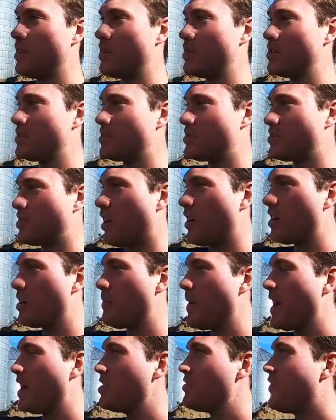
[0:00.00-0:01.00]
They're starting to
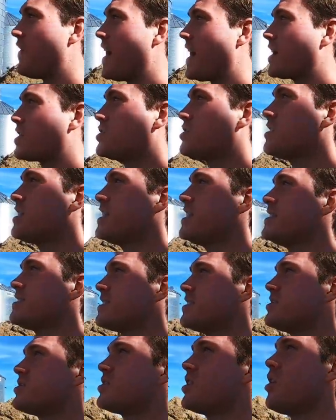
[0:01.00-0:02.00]
manufacture these,
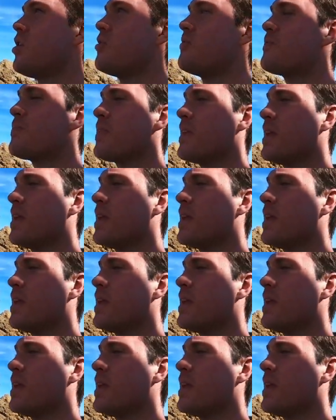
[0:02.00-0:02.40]
and so,